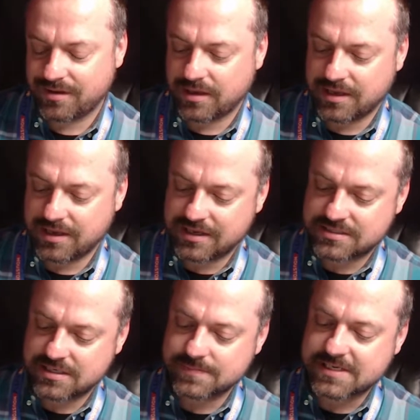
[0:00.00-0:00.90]
it
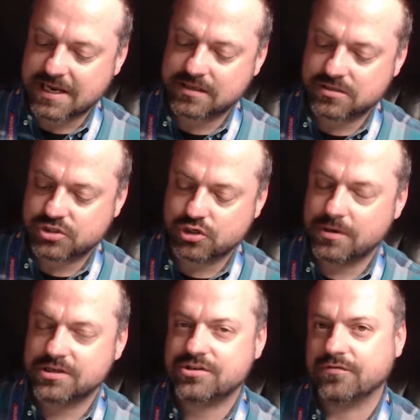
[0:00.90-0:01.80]
seems like so
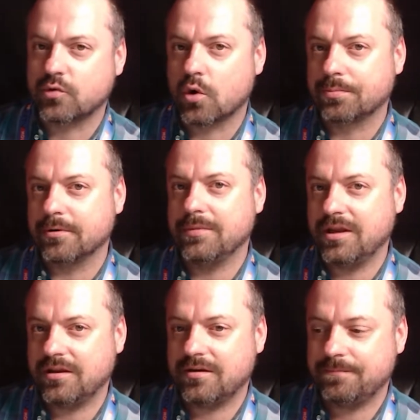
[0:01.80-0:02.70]
much of corporate
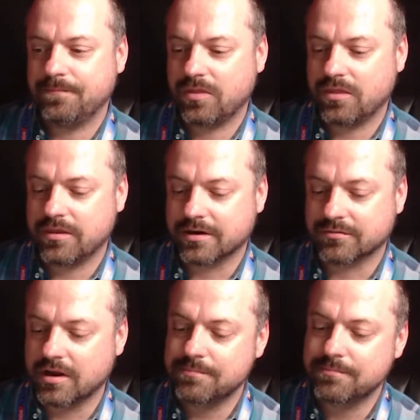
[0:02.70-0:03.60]
media, they're
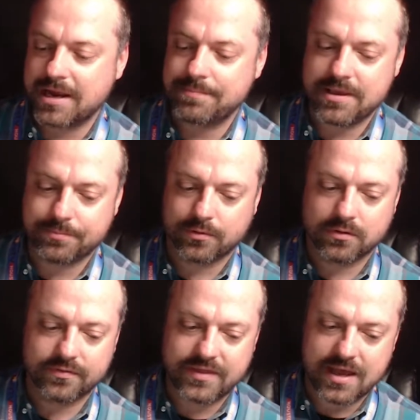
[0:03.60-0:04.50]
run by
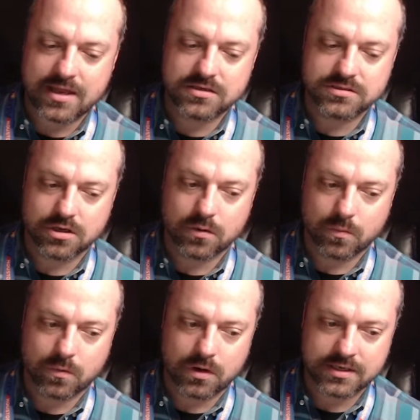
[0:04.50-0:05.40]
people that don't
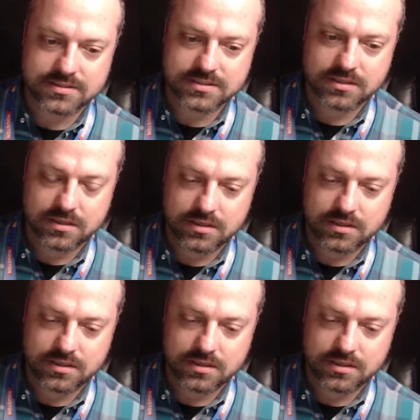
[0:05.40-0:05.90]
want